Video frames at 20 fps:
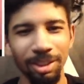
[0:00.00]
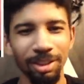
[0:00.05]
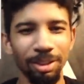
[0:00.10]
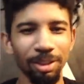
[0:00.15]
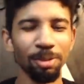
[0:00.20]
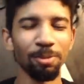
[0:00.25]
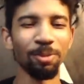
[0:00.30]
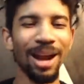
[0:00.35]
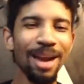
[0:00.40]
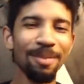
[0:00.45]

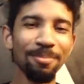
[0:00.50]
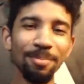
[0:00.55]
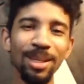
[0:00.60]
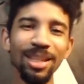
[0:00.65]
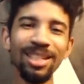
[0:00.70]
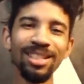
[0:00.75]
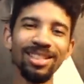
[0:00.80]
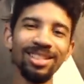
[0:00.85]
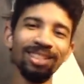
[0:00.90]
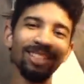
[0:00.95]
rat
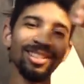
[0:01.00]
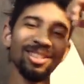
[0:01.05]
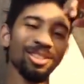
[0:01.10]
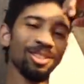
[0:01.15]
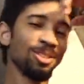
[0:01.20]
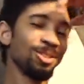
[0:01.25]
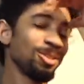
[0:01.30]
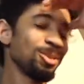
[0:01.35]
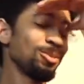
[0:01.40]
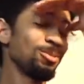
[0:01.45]
me's?
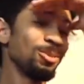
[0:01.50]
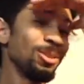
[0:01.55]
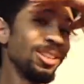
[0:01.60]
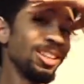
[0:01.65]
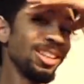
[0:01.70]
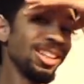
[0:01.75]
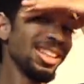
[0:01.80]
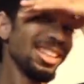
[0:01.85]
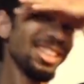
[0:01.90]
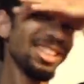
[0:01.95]

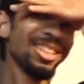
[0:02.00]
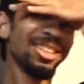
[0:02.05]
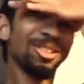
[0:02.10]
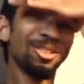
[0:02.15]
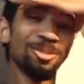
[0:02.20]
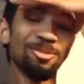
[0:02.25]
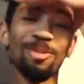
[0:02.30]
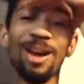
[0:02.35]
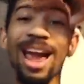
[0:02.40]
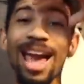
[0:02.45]
really
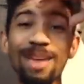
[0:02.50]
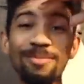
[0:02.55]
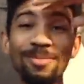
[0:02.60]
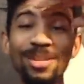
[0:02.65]
rat